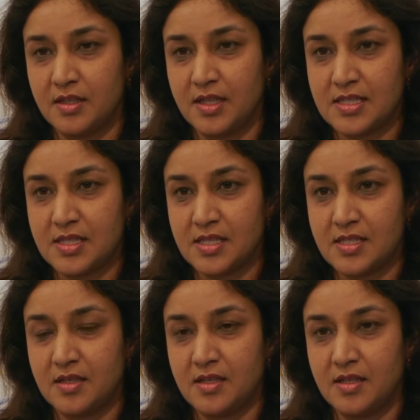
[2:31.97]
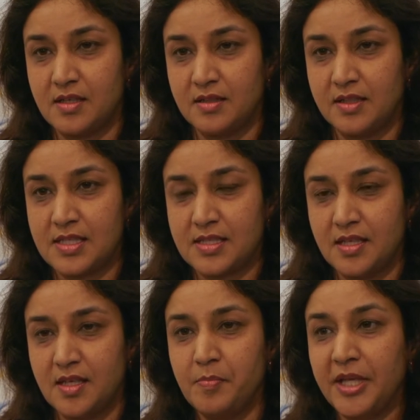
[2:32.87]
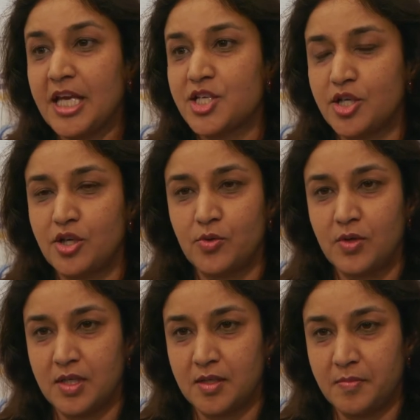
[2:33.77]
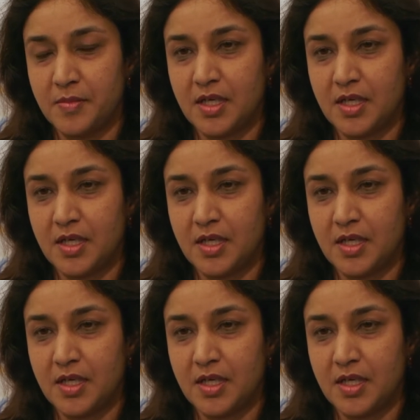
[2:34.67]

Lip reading: there's implication to a